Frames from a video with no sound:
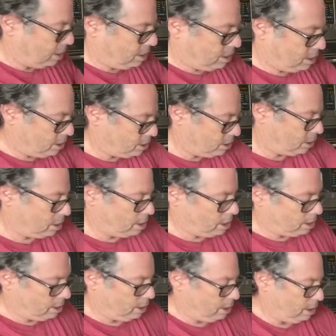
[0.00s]
as you're
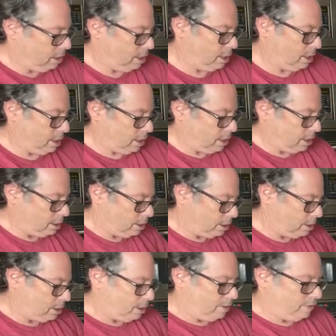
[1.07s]
kind of kneading it,
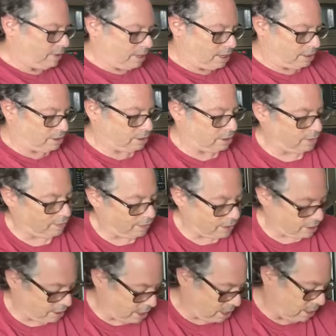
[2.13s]
if
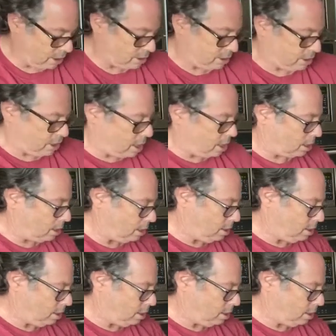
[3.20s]
it's getting stuck,